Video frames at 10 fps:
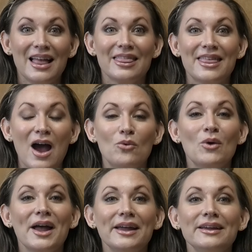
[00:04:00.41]
That
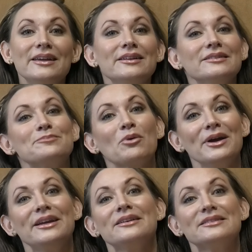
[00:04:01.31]
way it is
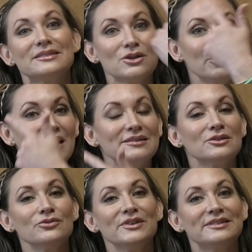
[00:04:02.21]
breaking still that
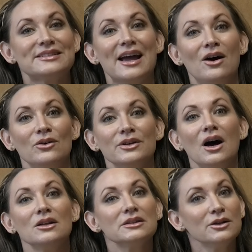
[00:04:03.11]
surface down
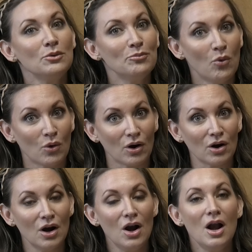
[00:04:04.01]
a little
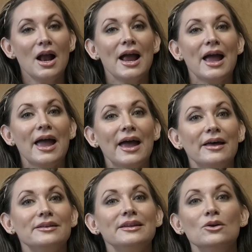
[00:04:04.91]
more
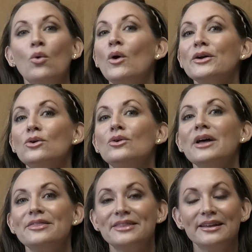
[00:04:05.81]
and the oil
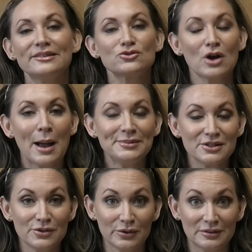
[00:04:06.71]
and things trapped
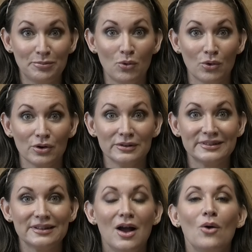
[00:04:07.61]
in those pores
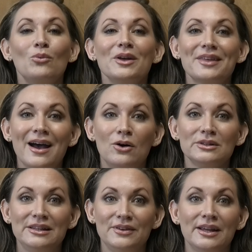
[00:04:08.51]
without
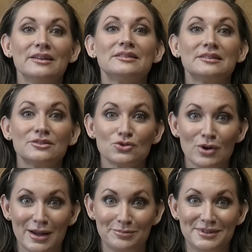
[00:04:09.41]
leaving it
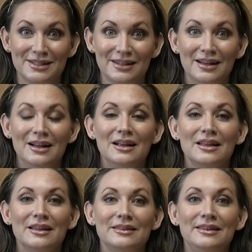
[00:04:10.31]
stripped.
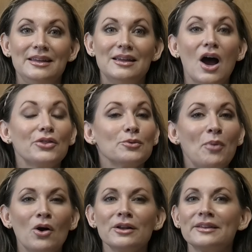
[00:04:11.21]
The other
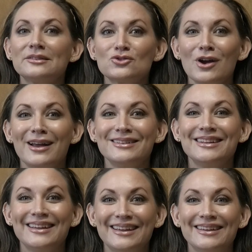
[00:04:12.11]
part of this trend
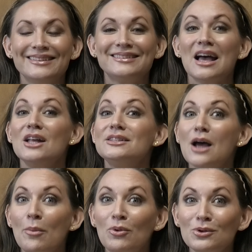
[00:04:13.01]
is
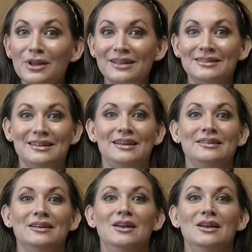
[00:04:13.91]
double cleansing.